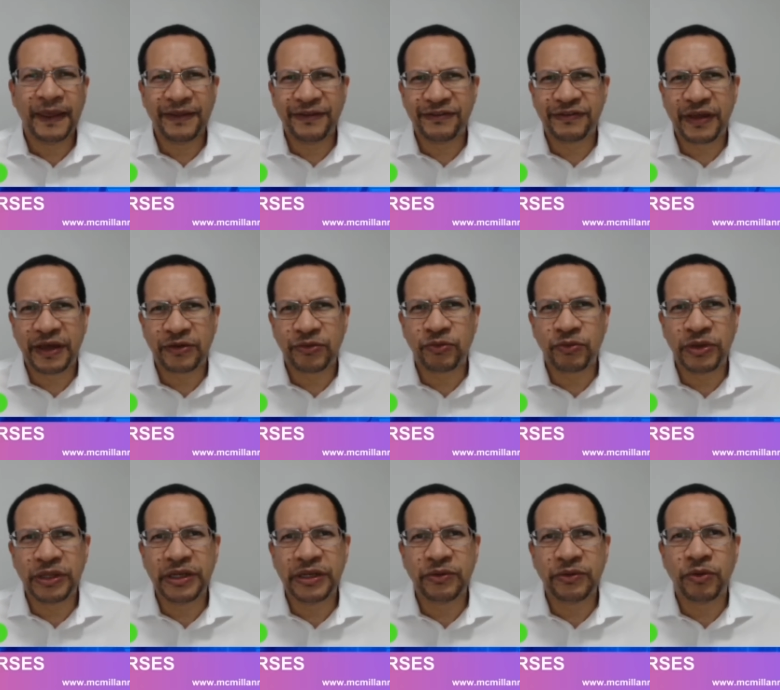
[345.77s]
Is that
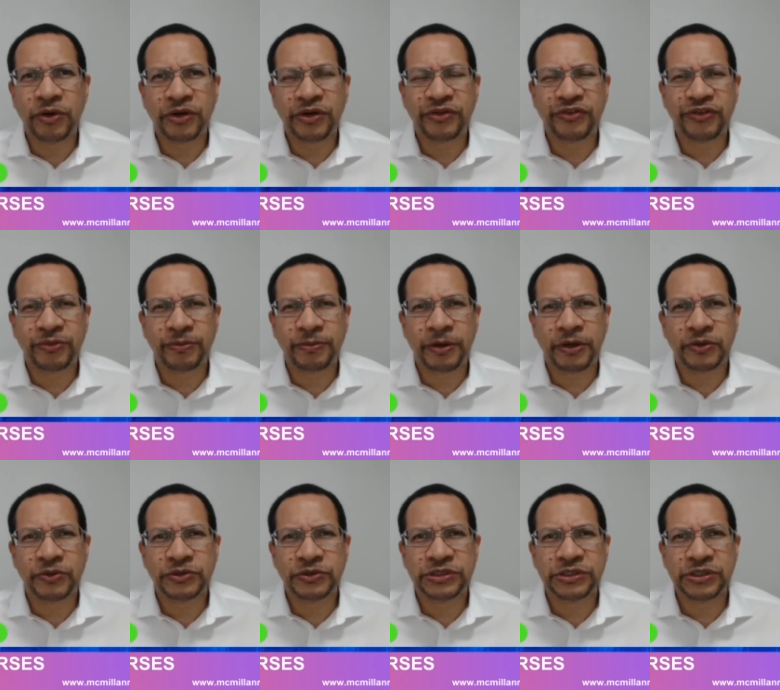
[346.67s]
really what it's
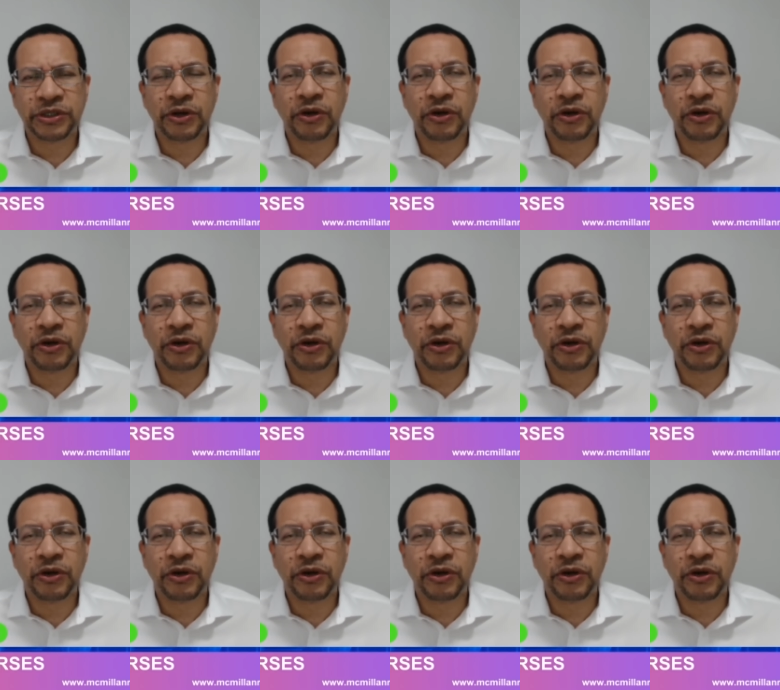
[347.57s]
about?